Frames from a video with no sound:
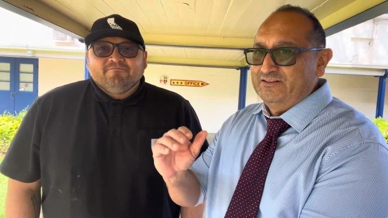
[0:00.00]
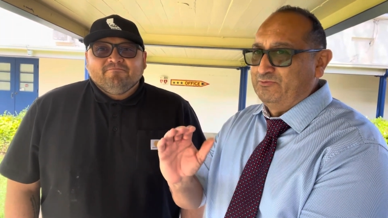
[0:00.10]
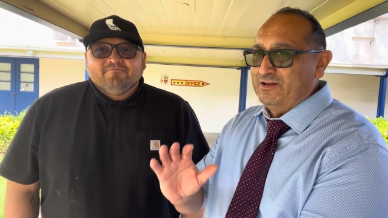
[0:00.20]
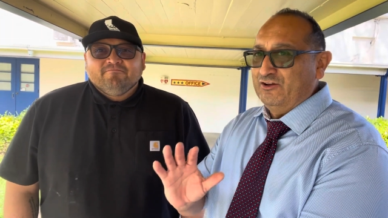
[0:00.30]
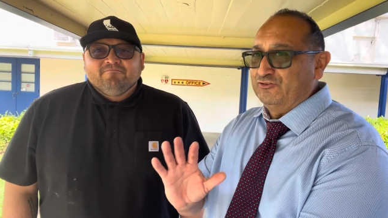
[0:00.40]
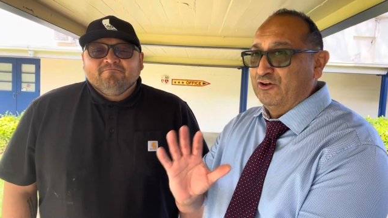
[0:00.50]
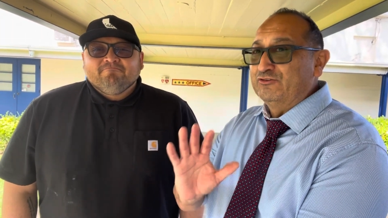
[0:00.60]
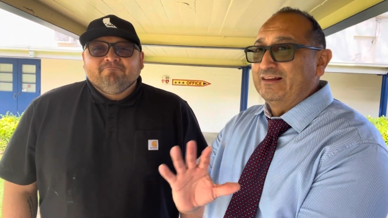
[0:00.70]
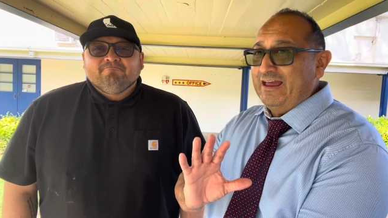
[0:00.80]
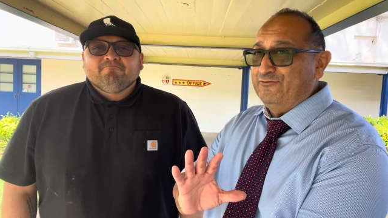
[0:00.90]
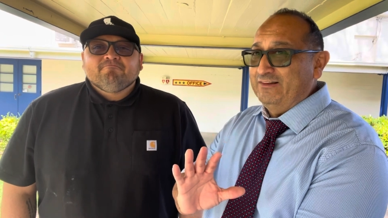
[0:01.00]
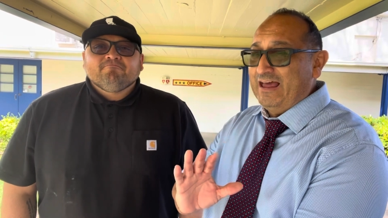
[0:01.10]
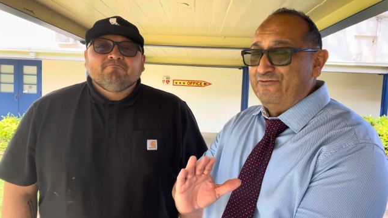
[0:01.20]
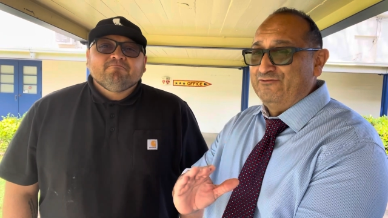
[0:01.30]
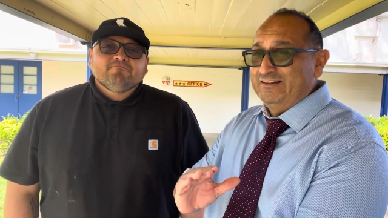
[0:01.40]
Speaker 1: because those life
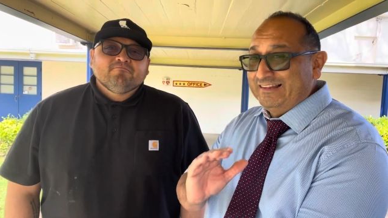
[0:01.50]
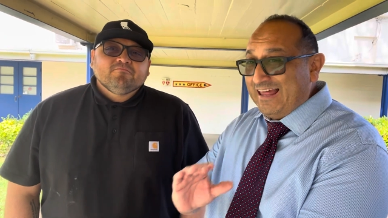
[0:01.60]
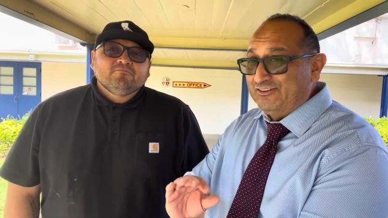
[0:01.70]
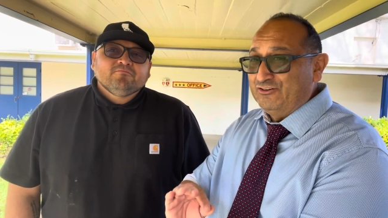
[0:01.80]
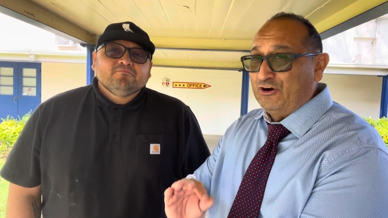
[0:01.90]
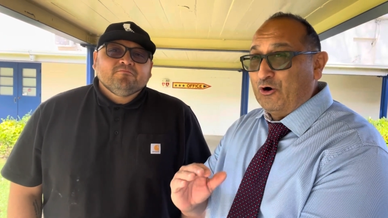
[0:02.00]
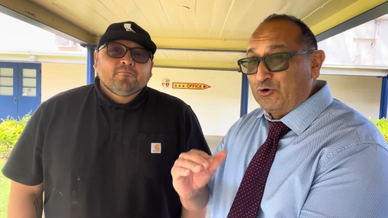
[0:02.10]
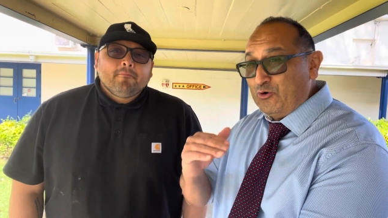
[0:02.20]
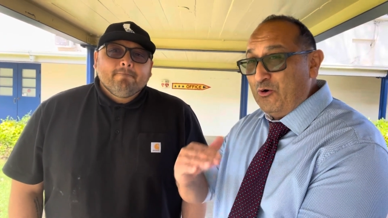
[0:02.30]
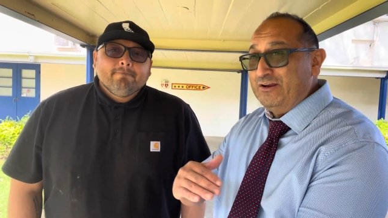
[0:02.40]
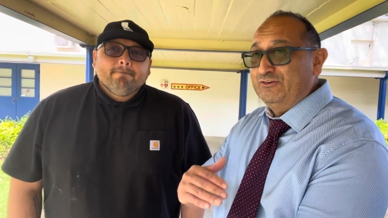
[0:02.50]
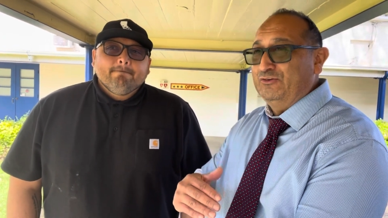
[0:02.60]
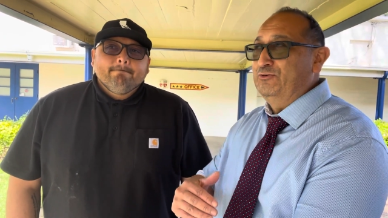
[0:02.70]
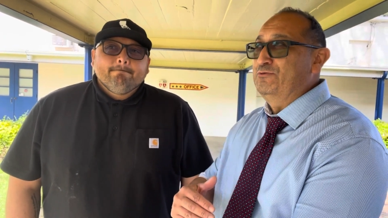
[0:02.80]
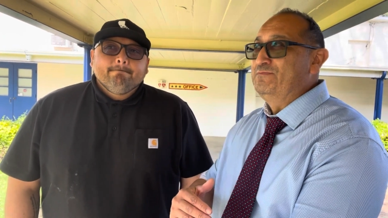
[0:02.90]
le lessons are going
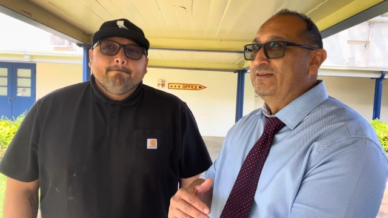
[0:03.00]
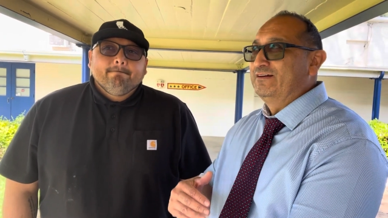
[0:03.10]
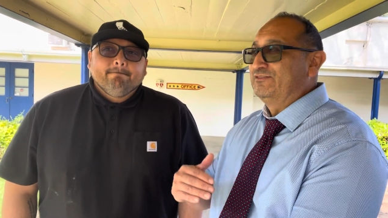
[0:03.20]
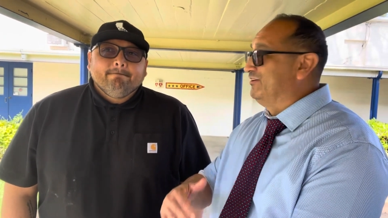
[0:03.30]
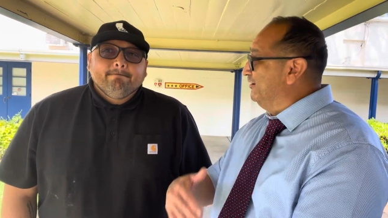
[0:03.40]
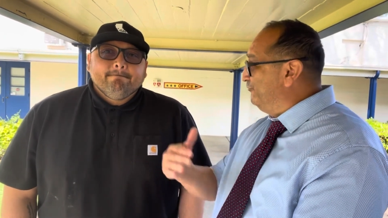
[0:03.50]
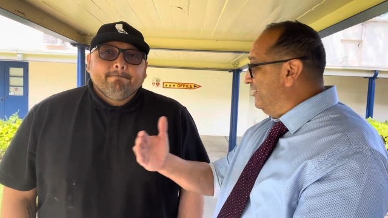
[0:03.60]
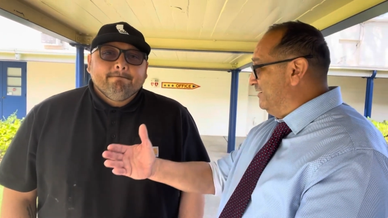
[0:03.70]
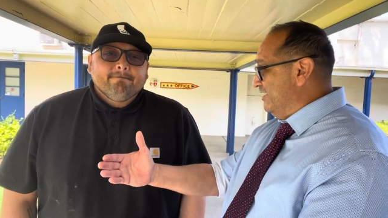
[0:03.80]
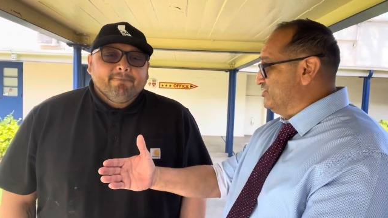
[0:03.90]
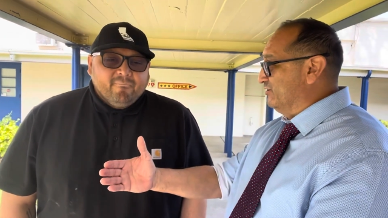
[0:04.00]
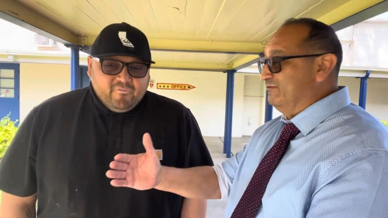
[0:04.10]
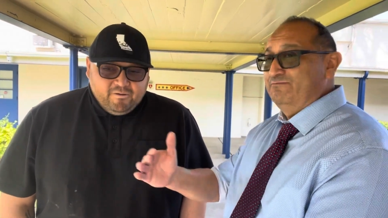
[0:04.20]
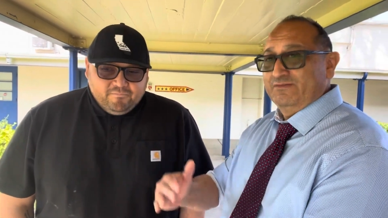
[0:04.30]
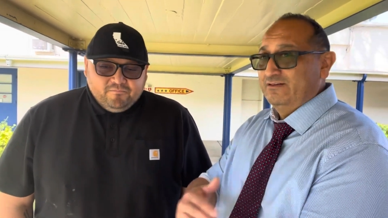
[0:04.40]
to set a foundation
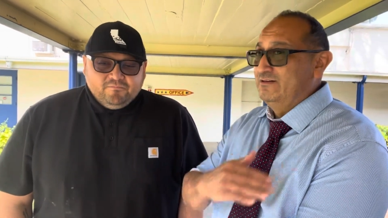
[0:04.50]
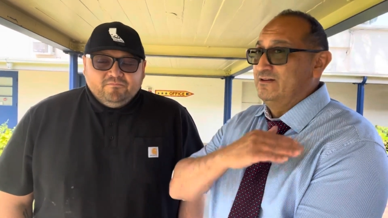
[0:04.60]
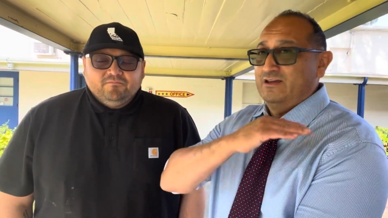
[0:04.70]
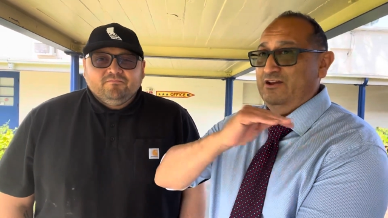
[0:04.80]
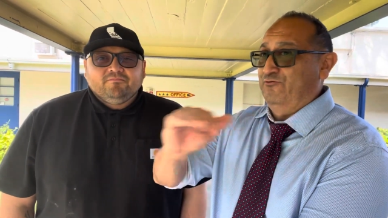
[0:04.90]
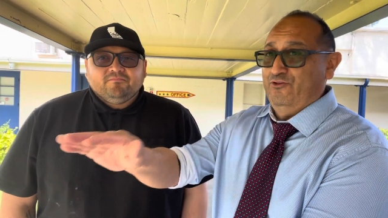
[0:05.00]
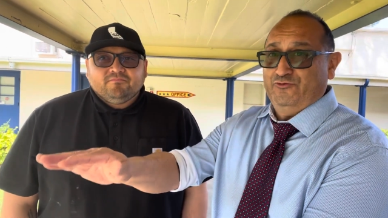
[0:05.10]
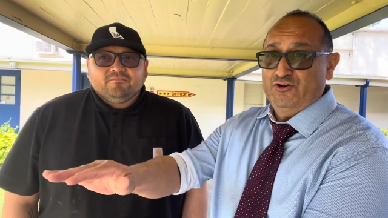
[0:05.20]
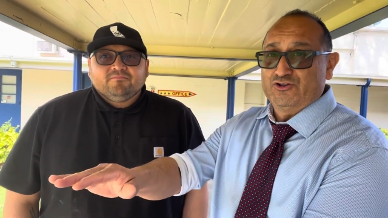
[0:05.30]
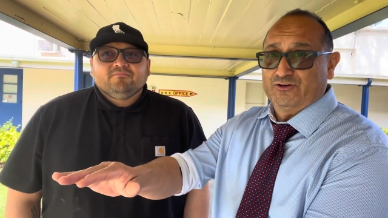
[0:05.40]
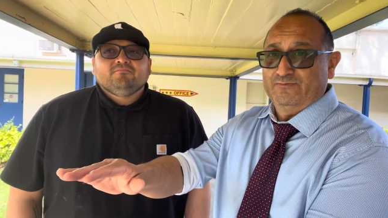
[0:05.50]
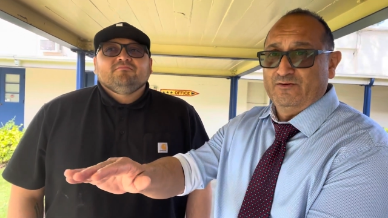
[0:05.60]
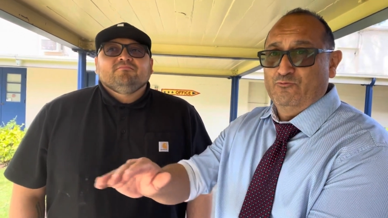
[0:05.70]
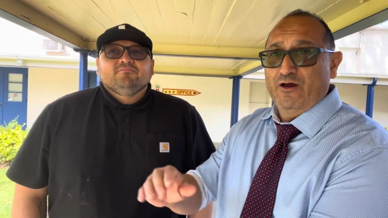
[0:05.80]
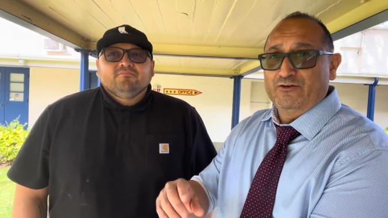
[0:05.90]
yep for the future,
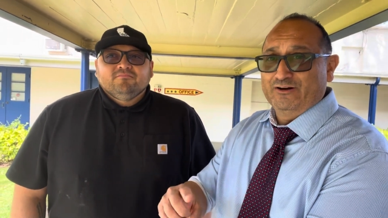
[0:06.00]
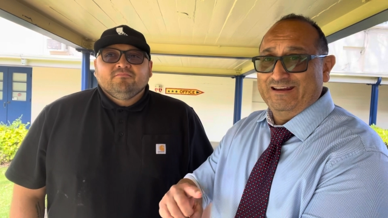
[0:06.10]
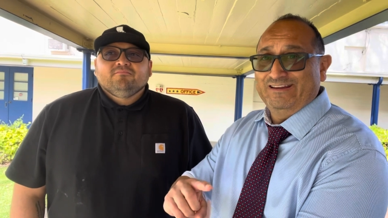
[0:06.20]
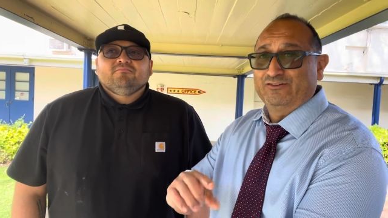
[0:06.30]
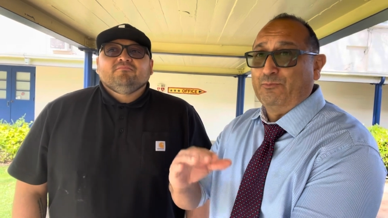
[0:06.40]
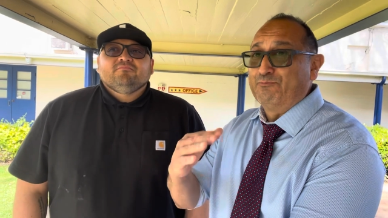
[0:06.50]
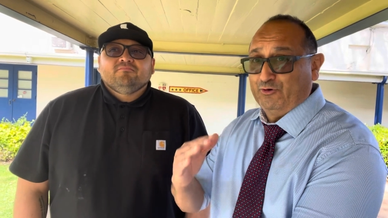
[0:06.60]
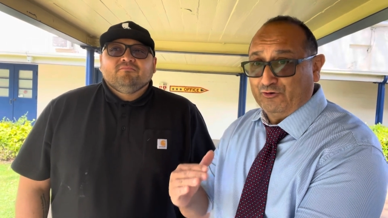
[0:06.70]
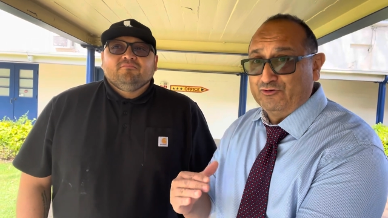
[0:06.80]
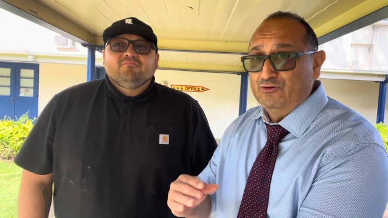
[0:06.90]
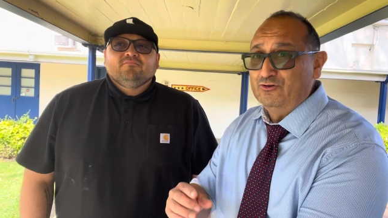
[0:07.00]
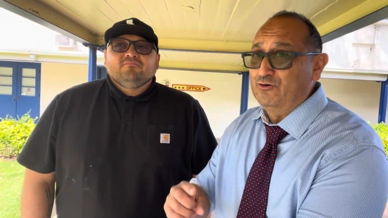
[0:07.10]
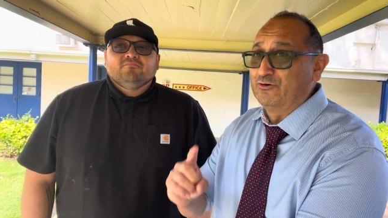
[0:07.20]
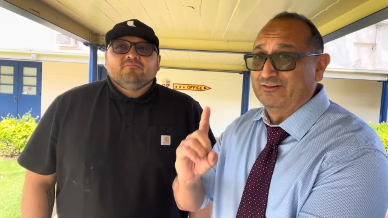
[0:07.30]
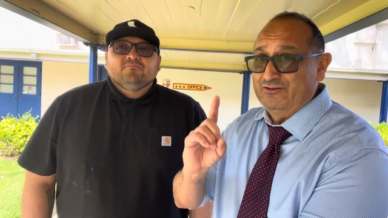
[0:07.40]
whether it is personal
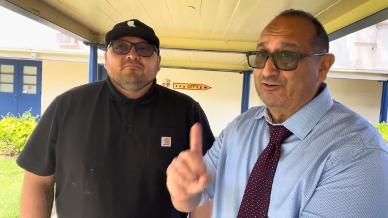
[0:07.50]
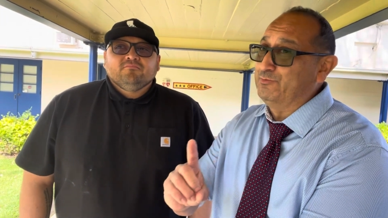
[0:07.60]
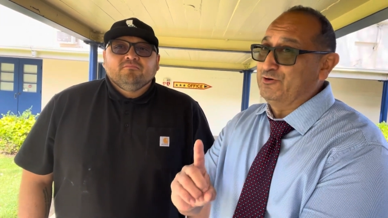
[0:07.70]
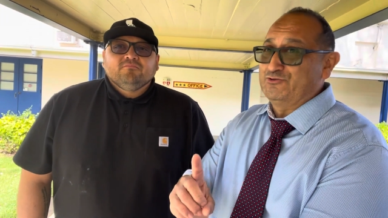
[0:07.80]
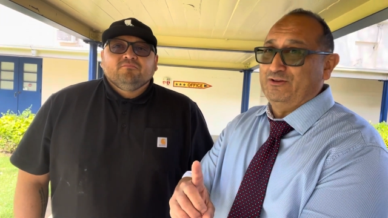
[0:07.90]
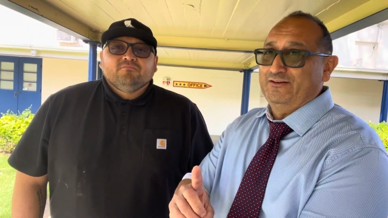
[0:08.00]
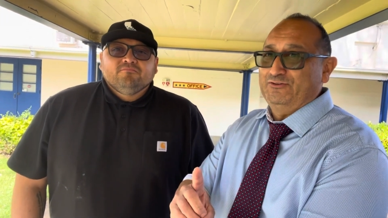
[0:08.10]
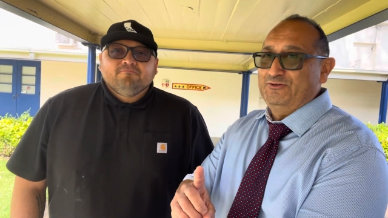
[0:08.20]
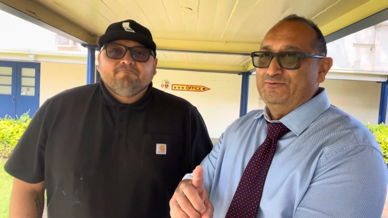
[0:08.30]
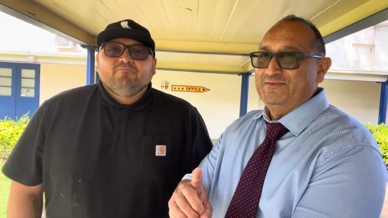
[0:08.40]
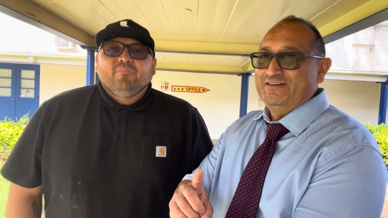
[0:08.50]
or it's in your spiritual life too.